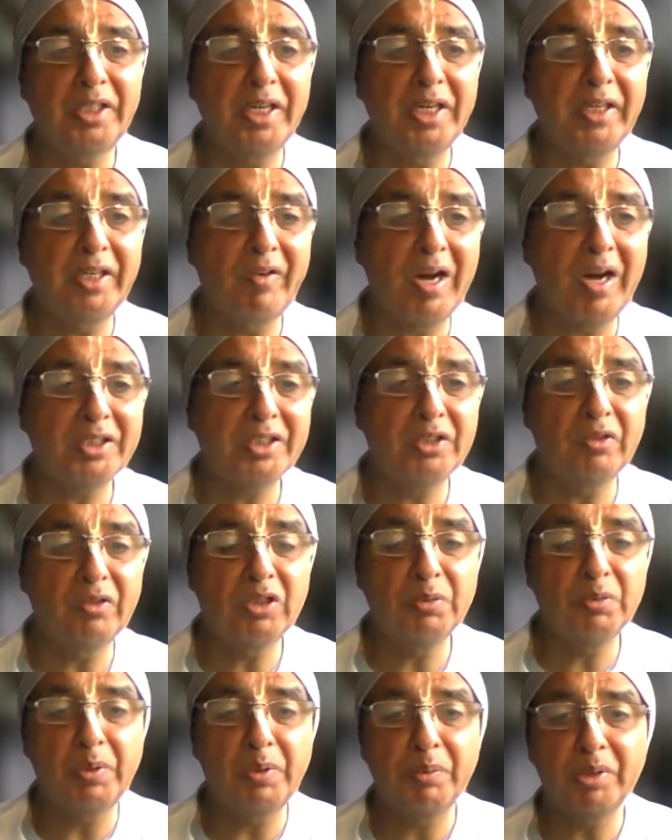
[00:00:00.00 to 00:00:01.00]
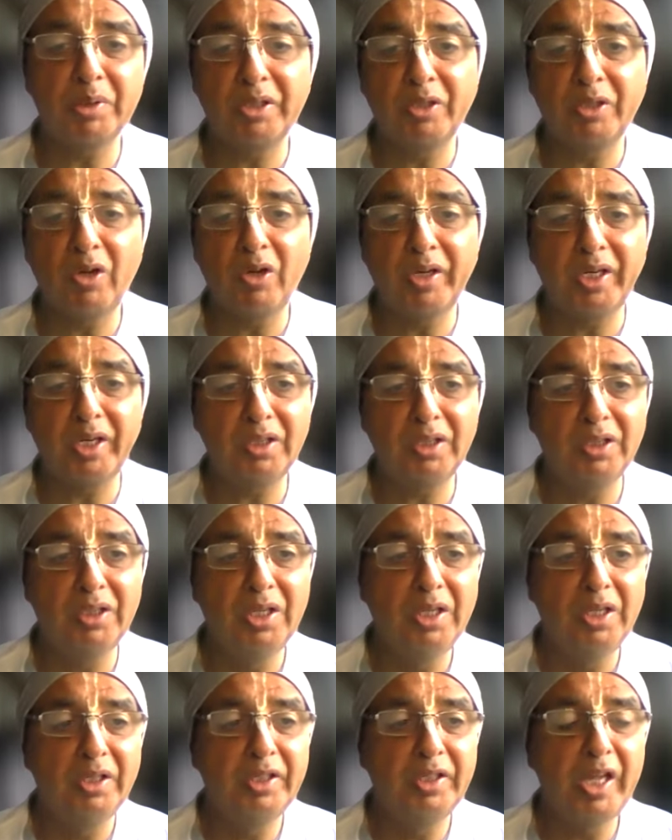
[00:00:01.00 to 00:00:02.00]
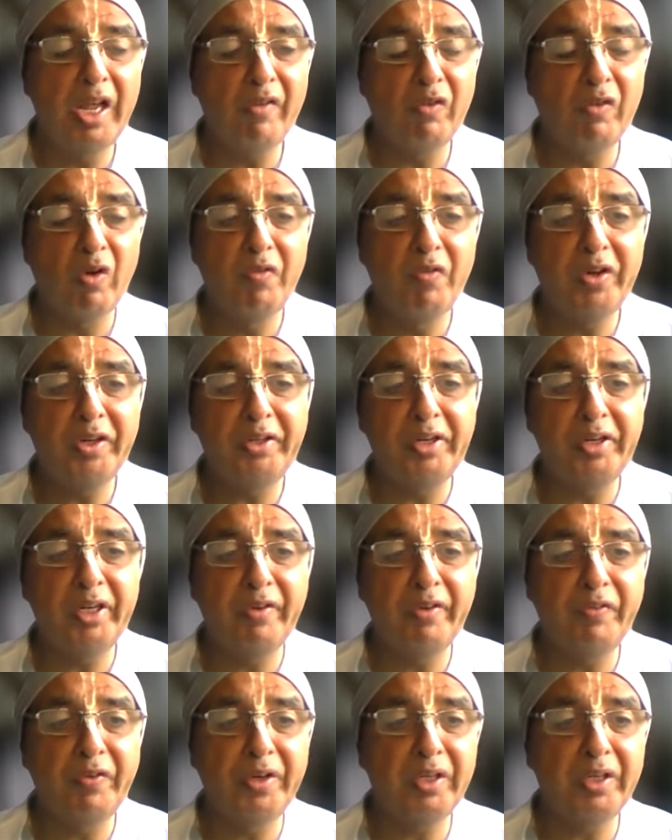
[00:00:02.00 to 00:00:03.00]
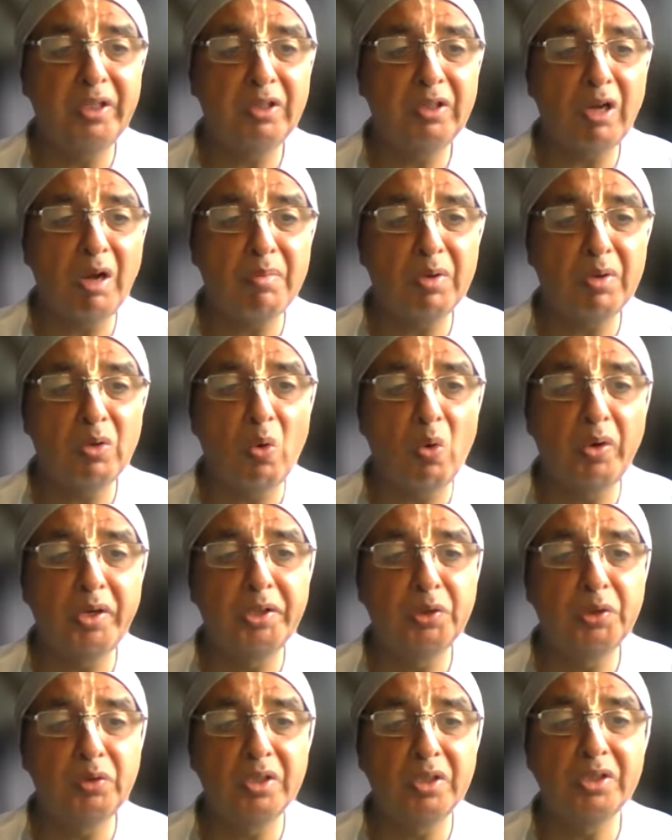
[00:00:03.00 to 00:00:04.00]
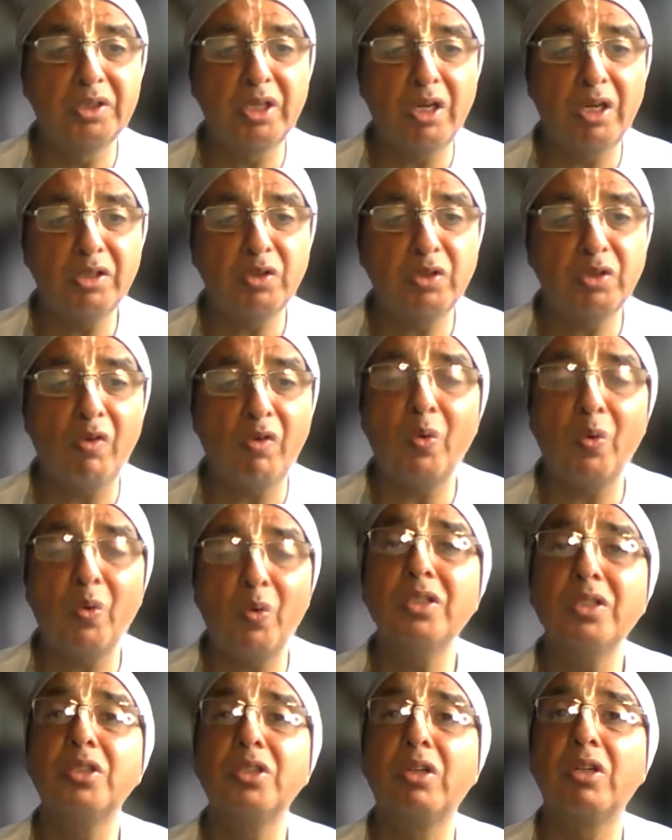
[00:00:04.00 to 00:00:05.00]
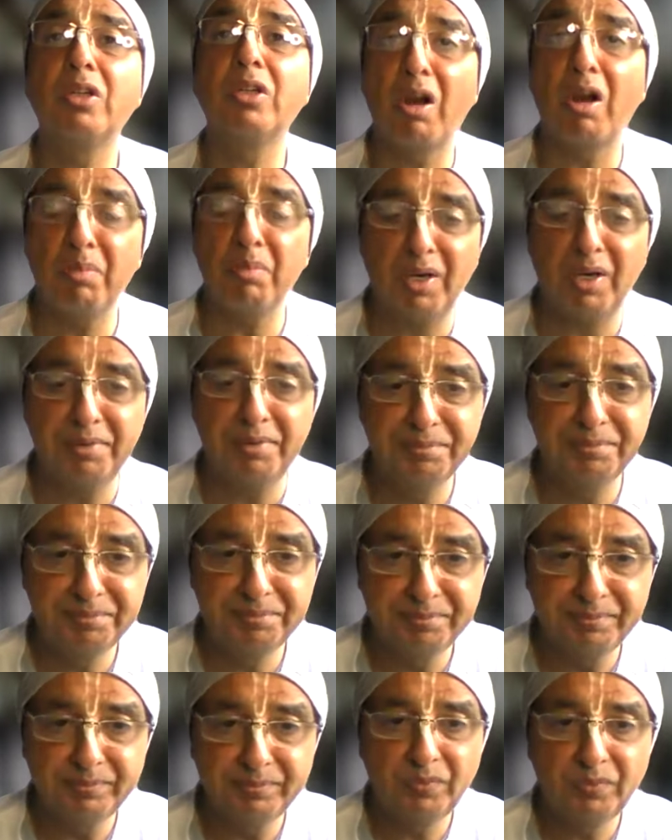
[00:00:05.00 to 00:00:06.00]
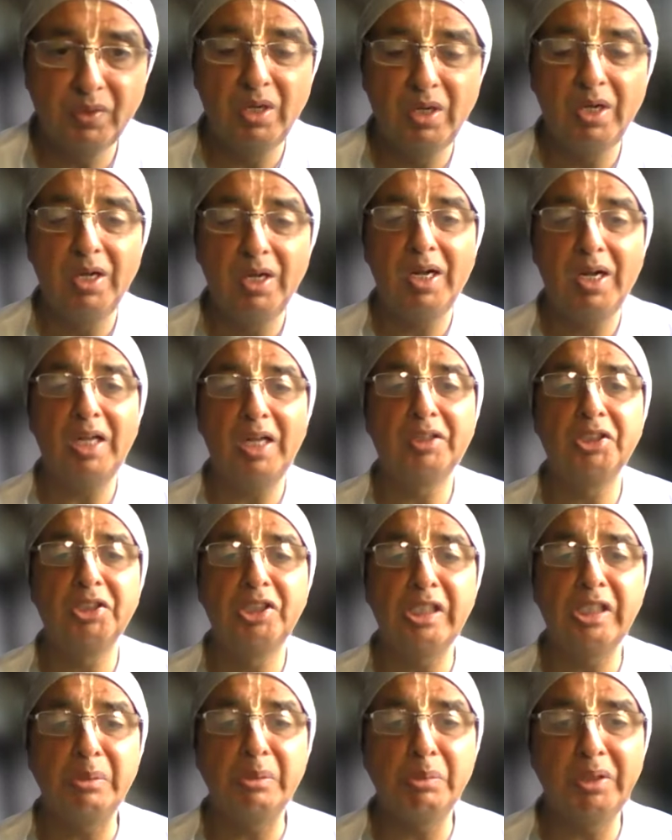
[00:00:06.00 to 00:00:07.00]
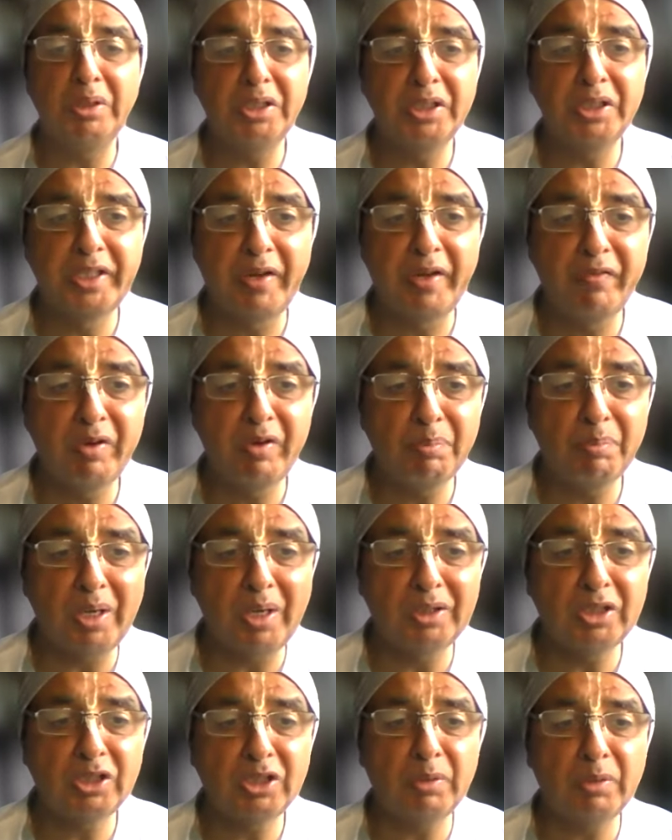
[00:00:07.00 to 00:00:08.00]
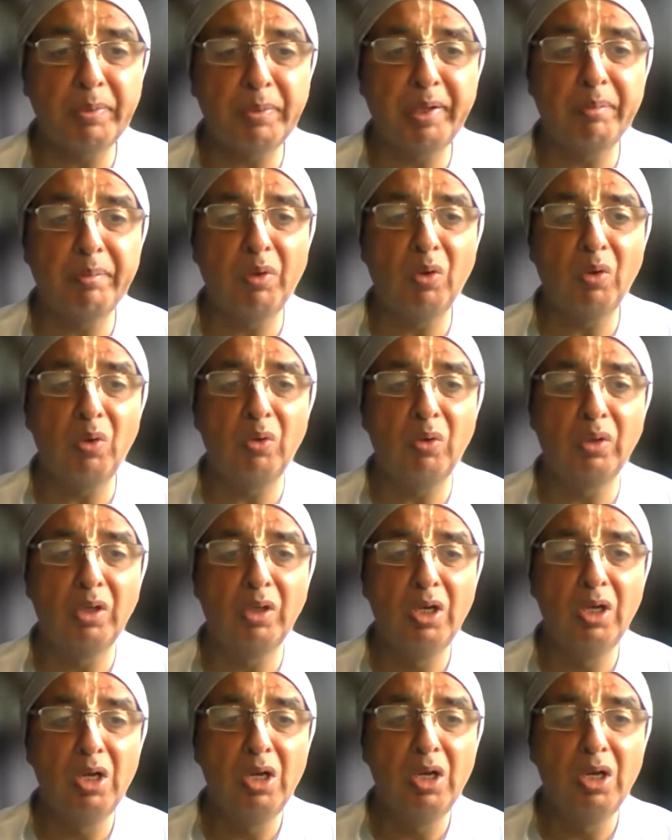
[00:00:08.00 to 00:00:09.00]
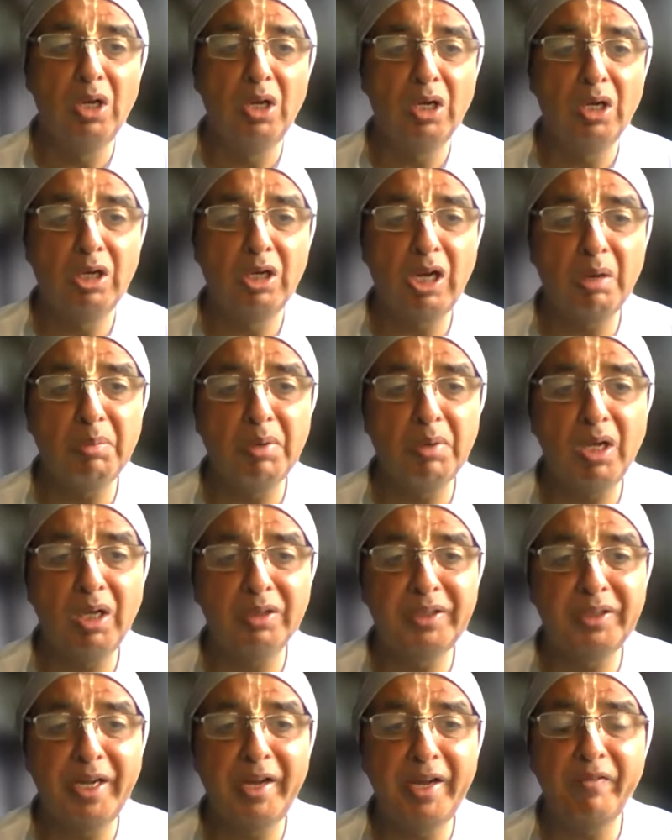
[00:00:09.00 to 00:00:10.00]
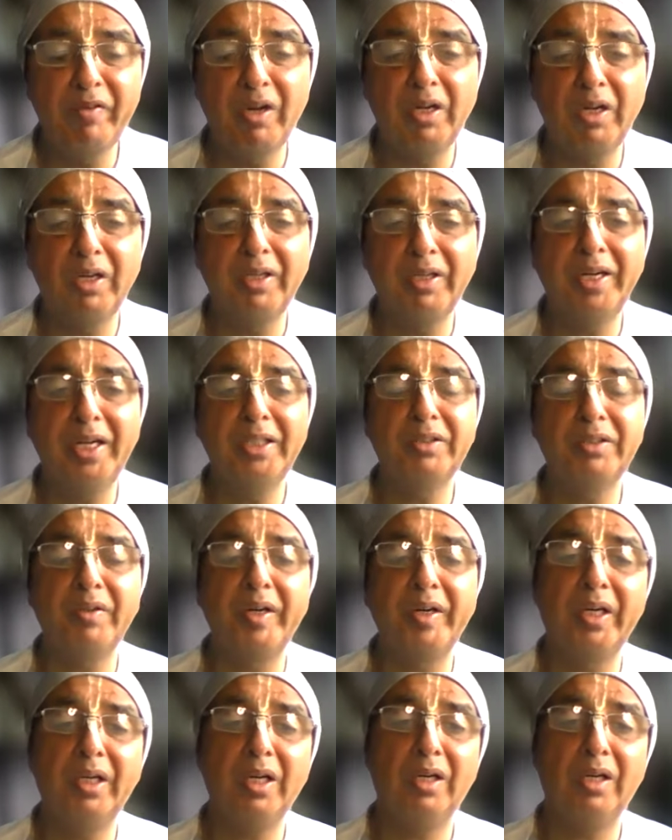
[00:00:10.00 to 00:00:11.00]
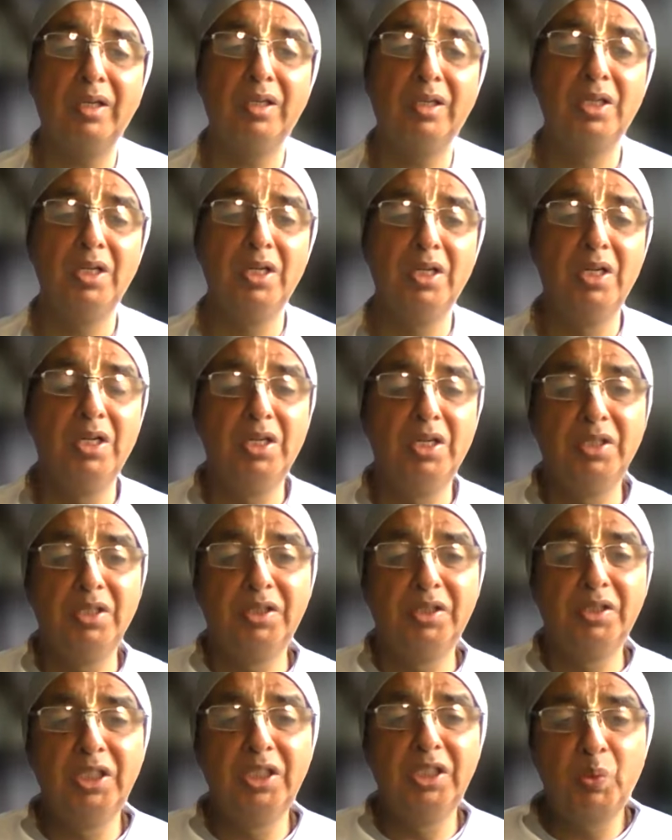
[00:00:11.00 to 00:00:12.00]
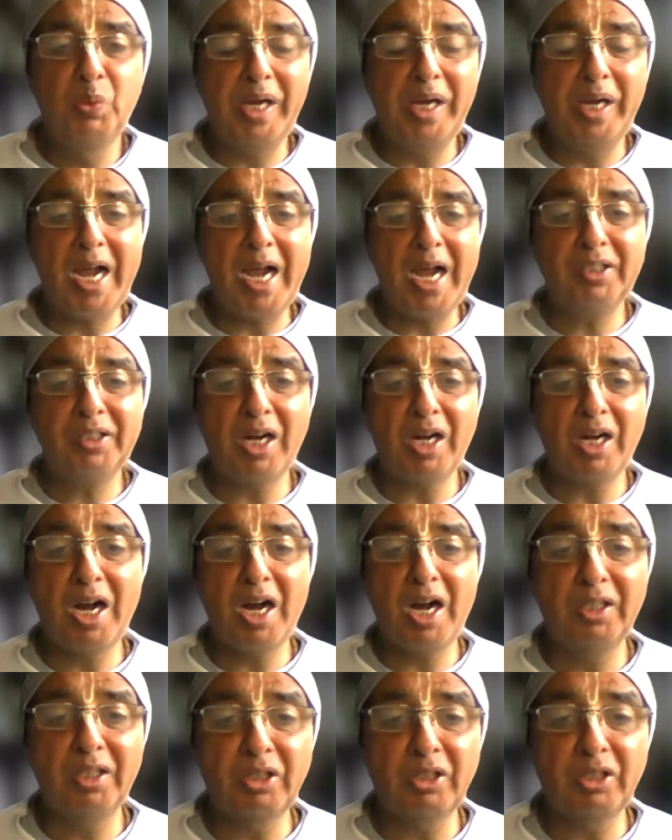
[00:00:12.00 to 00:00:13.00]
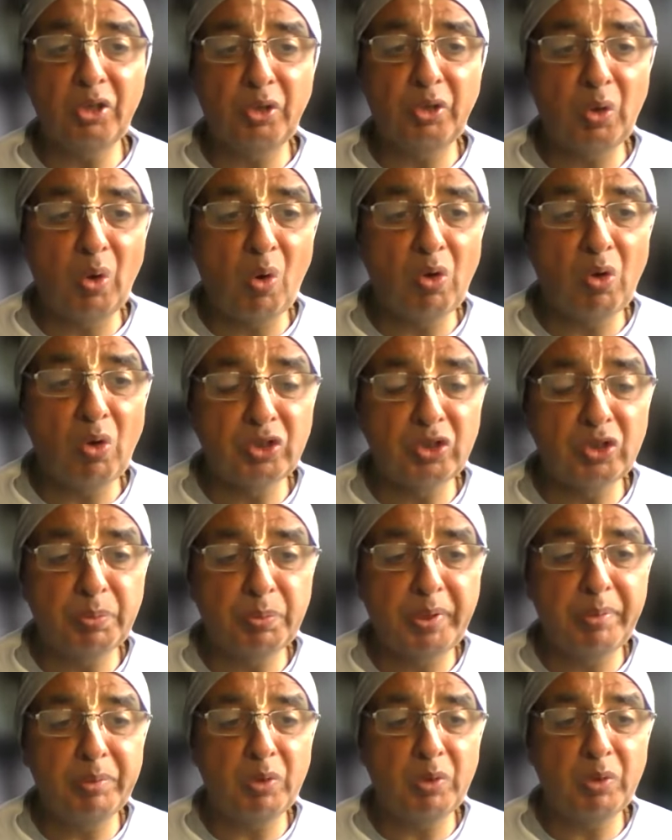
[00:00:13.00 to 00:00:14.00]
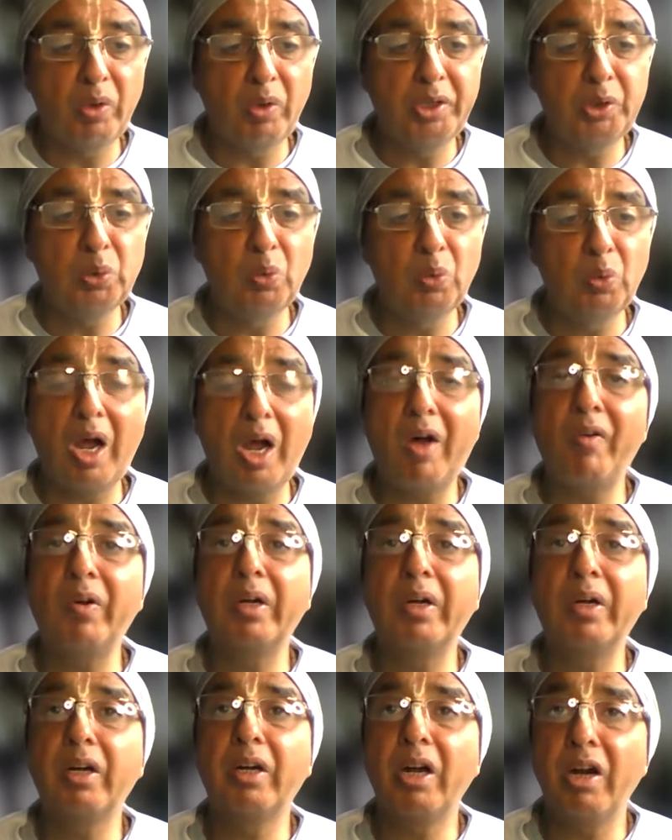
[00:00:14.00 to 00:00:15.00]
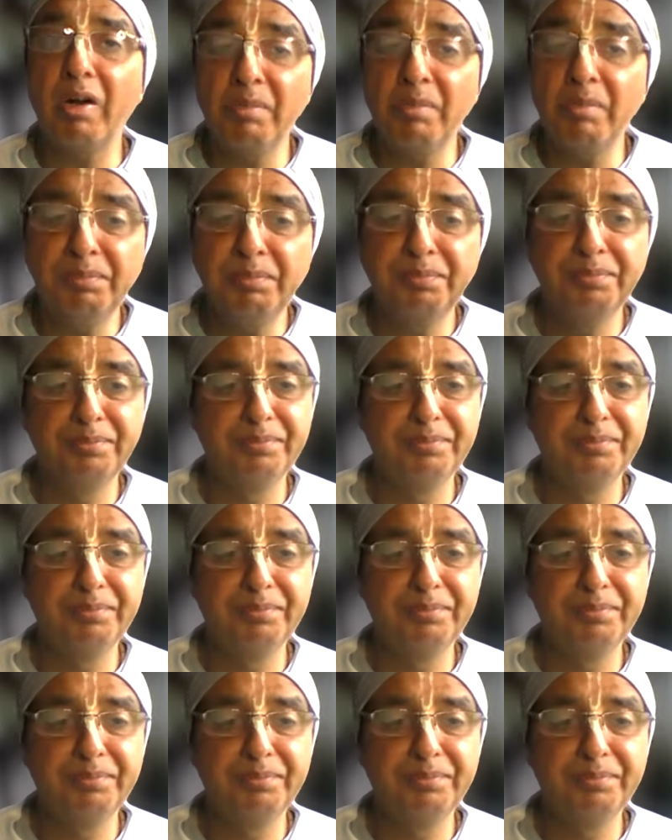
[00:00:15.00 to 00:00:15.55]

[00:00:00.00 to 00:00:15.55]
the interaction of the supreme is regarded. Therefore, victory and defeat come according to the results of one's karma. And the judgment is given by the Supreme Lord. Karmana Deva Netrena. Since we act under the control of the Supreme according to our karma,